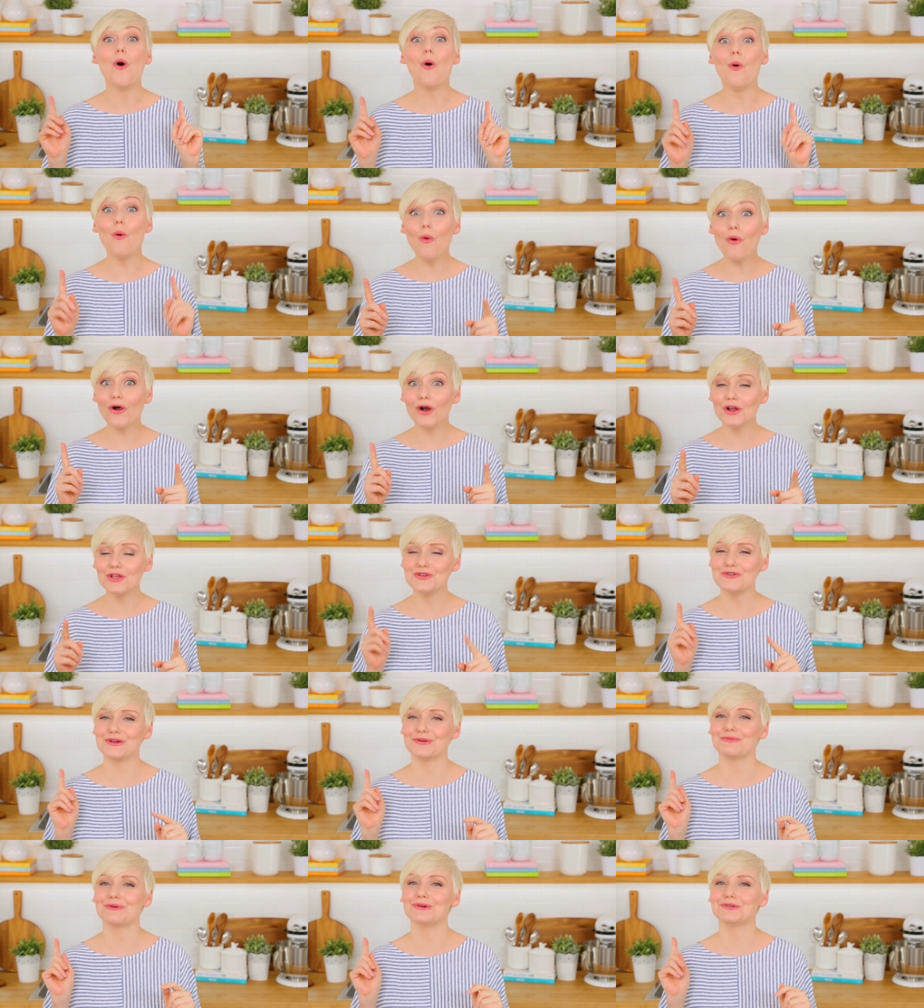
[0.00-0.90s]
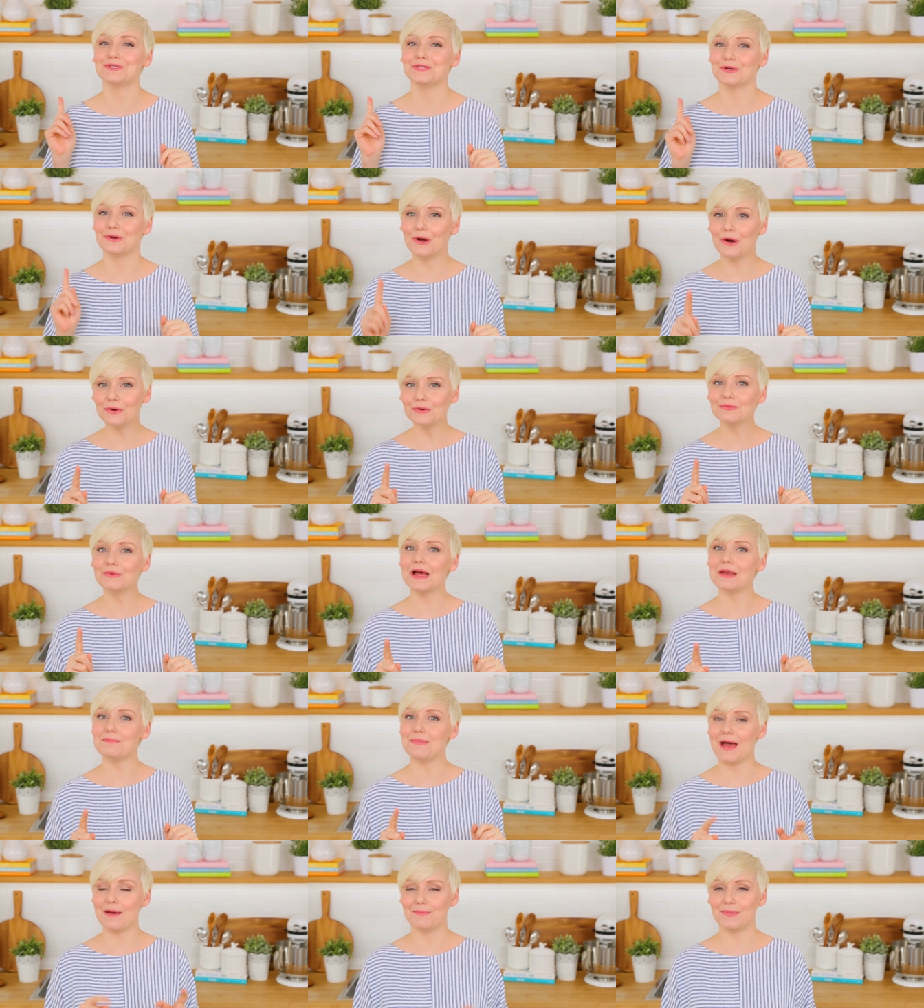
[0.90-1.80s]
or you can roast your own
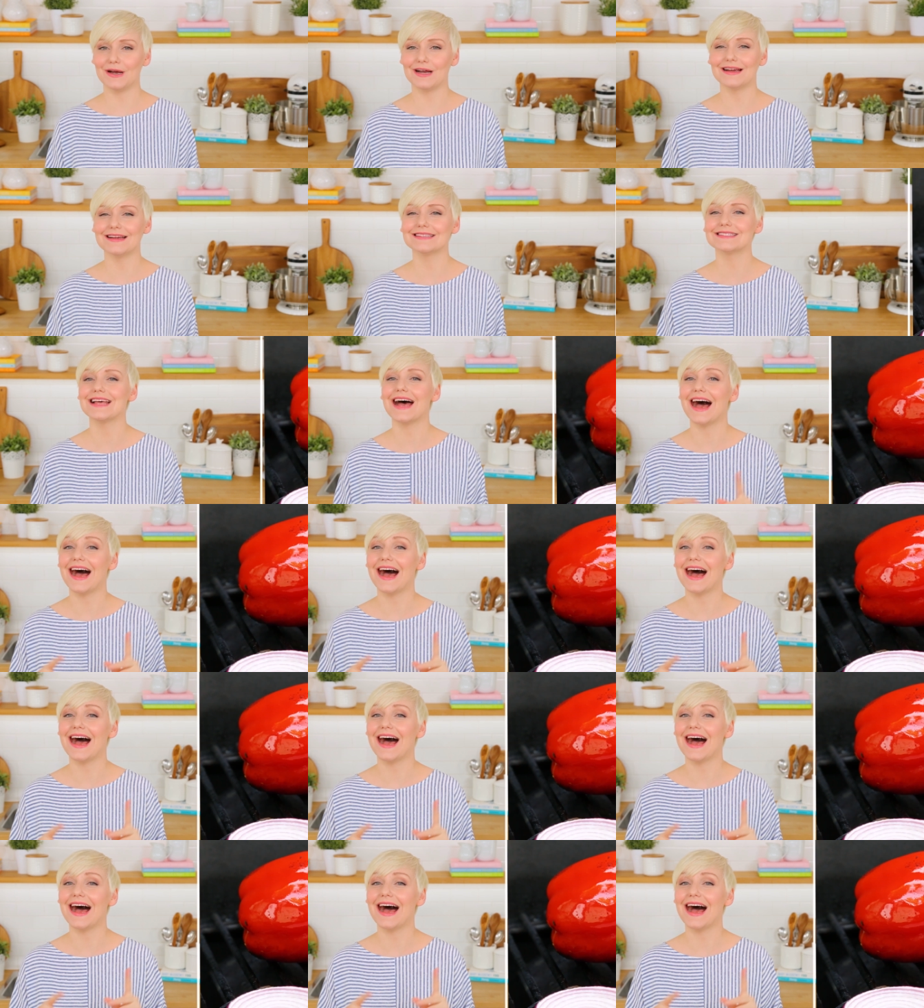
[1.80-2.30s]
red peppers.